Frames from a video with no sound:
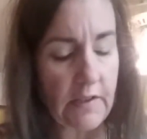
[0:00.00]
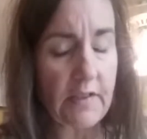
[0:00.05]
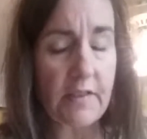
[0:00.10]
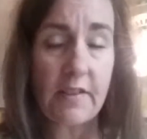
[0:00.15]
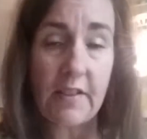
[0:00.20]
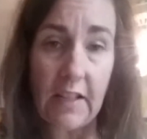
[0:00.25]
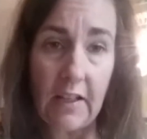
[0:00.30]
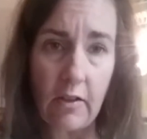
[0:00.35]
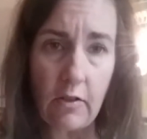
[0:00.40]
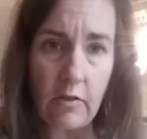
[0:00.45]

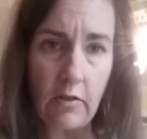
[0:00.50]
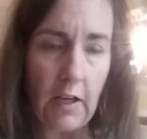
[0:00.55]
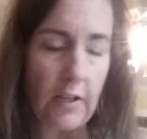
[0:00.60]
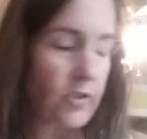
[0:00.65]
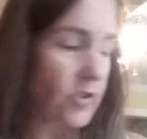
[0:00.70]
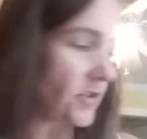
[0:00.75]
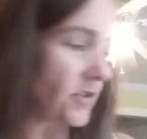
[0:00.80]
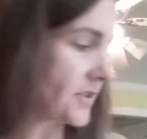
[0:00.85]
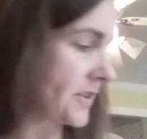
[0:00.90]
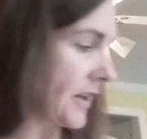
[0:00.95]
seal, I
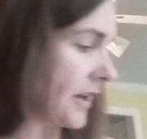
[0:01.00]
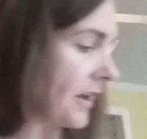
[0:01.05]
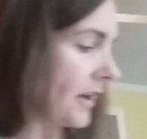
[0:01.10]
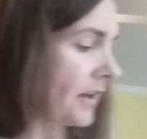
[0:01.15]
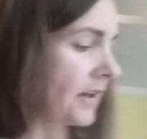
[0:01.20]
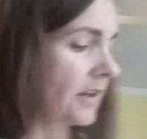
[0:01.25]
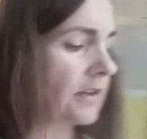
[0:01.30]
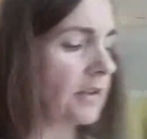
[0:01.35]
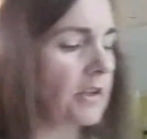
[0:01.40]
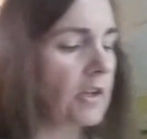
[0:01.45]
should
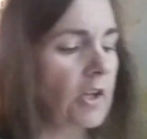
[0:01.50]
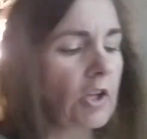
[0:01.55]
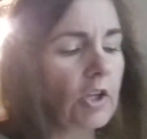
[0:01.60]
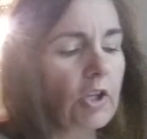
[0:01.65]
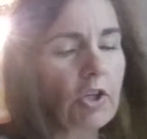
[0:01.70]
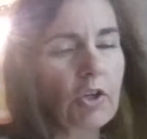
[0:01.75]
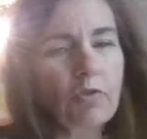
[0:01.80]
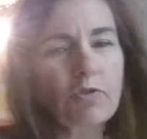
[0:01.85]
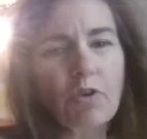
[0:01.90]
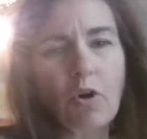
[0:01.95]
say,
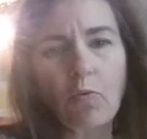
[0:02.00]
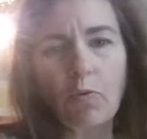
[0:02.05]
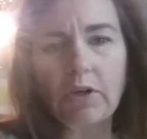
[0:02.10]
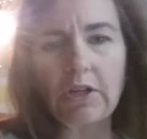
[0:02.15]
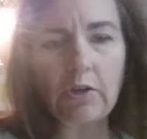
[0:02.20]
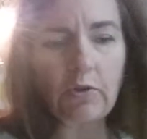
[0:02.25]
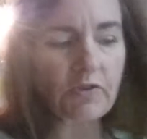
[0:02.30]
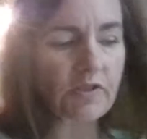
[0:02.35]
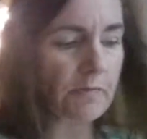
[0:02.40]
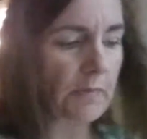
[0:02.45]
you don't
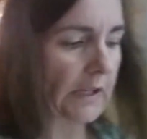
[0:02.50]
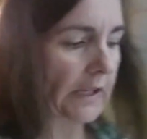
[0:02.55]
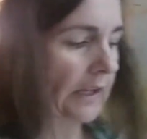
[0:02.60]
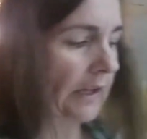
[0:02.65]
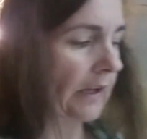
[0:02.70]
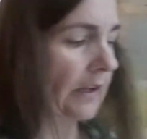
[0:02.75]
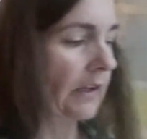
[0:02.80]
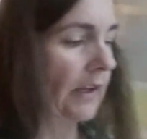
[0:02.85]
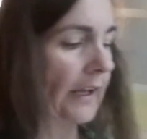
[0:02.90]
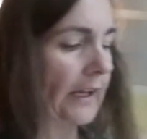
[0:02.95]
want to use them
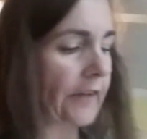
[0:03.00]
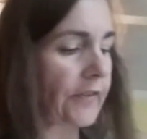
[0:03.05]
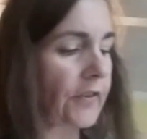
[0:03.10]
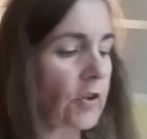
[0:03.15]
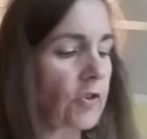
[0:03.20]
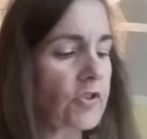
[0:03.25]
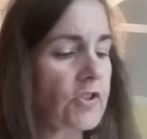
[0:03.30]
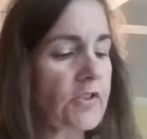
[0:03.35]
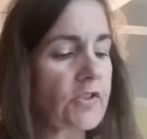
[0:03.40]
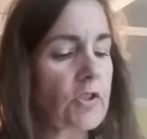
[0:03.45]
again. Like if
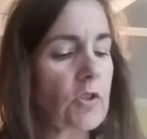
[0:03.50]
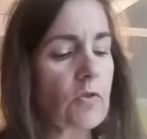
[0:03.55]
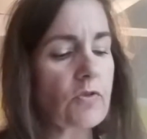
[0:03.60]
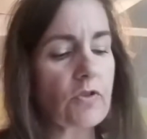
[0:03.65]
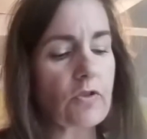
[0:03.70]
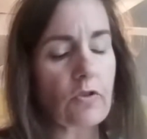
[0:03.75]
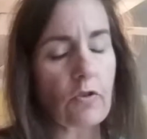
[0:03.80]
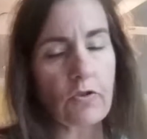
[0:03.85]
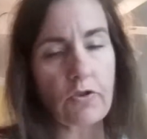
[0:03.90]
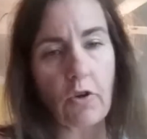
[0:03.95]
you're just
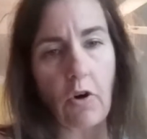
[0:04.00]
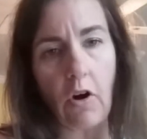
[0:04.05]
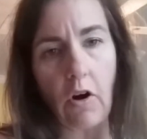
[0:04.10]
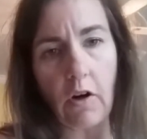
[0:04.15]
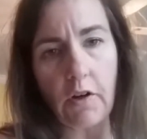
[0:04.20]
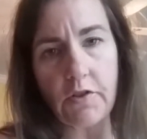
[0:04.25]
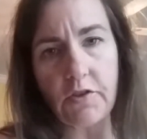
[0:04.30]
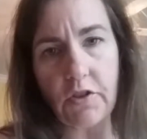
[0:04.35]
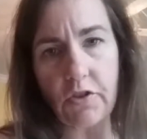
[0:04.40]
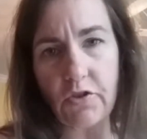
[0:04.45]
using your
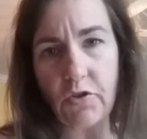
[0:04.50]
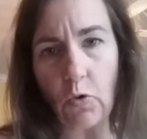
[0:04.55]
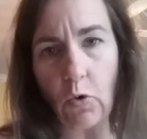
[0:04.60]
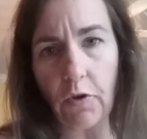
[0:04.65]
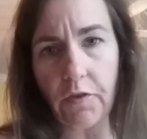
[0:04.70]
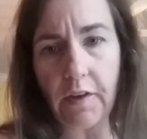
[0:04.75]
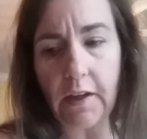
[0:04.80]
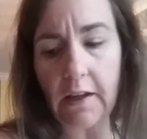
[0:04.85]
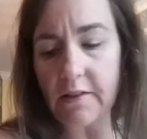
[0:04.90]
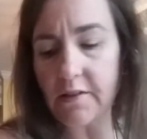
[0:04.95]
jars to
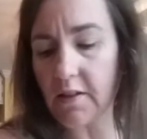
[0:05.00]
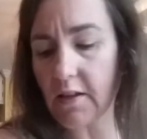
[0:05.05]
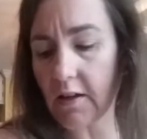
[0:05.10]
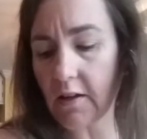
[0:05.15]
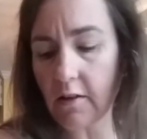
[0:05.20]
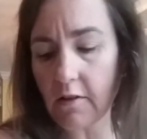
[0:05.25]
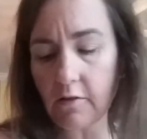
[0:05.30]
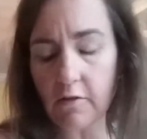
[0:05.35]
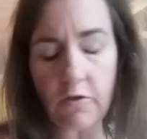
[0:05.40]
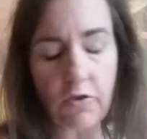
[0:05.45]
store things
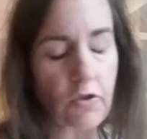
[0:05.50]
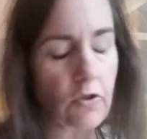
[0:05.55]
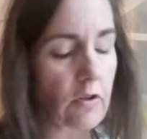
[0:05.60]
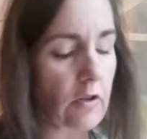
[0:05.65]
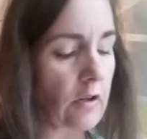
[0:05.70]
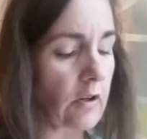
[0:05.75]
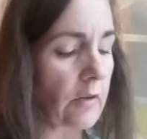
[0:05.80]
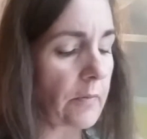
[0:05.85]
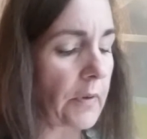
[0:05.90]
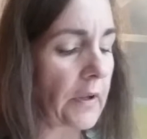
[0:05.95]
in,
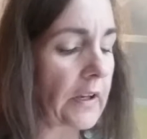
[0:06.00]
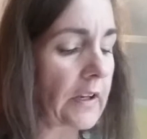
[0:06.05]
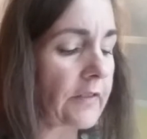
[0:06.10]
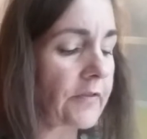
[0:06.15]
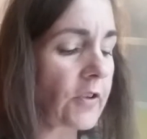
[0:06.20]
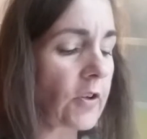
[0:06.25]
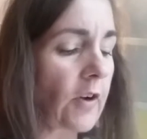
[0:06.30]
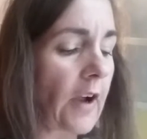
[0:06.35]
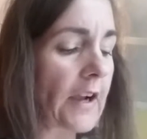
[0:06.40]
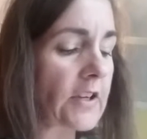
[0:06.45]
sure, but
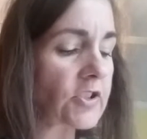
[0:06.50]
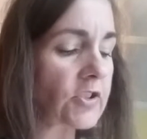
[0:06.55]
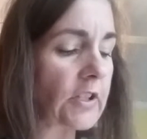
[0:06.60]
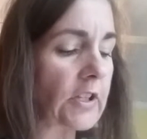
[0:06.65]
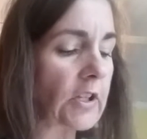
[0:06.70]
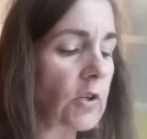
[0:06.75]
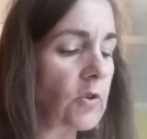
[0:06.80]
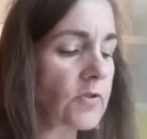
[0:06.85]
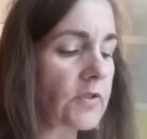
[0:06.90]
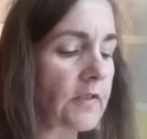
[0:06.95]
if you're
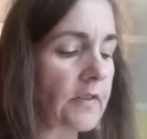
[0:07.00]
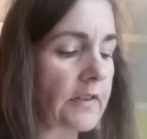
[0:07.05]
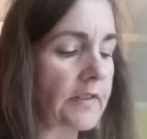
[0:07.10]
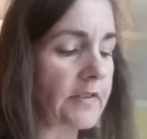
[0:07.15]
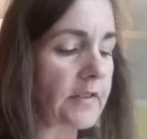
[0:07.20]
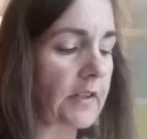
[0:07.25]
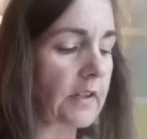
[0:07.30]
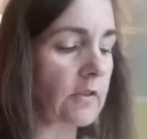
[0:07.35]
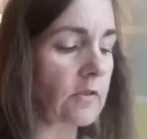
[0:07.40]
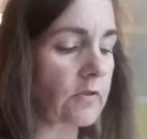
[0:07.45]
actually using the
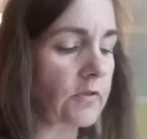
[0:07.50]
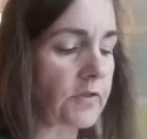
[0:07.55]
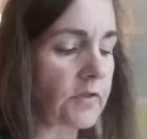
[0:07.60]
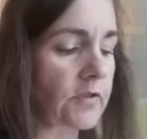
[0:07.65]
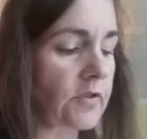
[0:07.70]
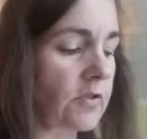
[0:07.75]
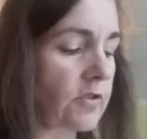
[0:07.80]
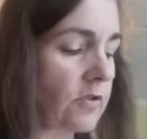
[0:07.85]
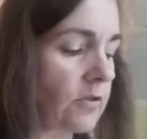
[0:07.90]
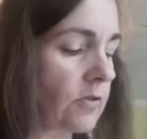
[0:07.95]

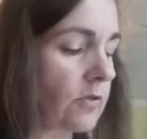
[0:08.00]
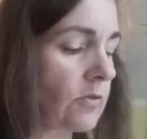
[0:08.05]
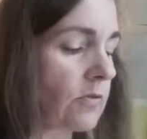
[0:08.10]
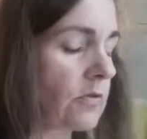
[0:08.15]
seals to